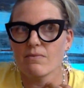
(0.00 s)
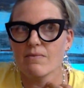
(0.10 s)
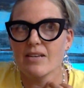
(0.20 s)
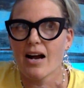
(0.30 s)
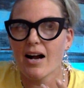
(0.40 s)

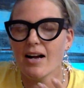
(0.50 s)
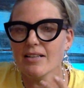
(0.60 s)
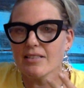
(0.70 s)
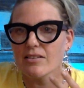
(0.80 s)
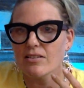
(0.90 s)

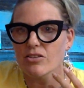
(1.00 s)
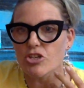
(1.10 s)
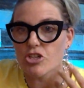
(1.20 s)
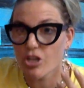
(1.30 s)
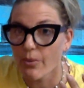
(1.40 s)
not
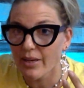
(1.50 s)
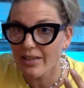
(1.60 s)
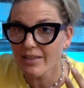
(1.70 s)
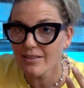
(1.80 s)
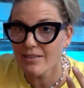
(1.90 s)

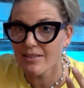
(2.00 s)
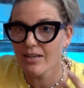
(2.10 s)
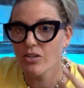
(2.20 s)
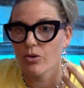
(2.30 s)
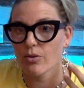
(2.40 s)
showing it
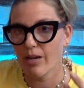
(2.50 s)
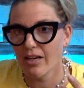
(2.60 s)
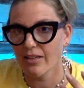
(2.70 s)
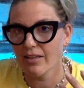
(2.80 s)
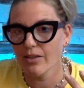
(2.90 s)
in your
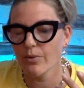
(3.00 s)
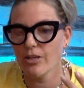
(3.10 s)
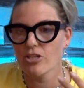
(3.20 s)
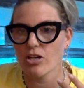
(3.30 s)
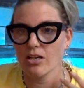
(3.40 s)
body
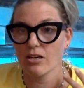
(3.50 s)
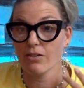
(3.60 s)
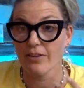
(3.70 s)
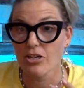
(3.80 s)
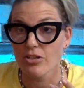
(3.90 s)
language and in
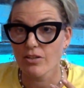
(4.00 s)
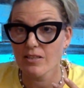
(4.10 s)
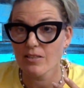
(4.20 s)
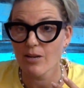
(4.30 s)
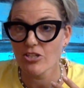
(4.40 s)
your facial
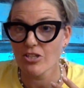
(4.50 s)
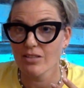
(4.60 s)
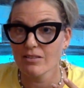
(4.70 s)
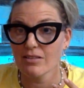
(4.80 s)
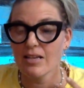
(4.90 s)

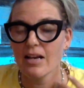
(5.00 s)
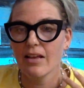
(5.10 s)
expressions,